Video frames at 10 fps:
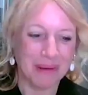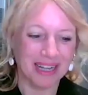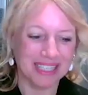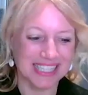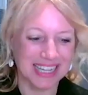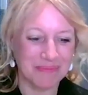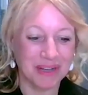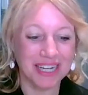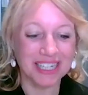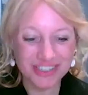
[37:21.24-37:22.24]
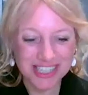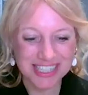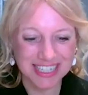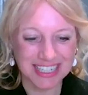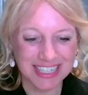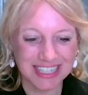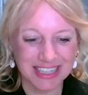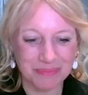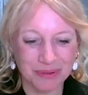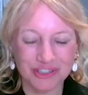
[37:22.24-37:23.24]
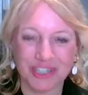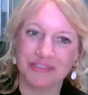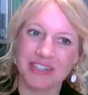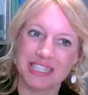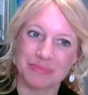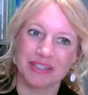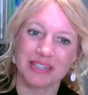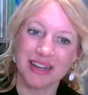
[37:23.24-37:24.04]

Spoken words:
But interestingly, the portrait of Elizabeth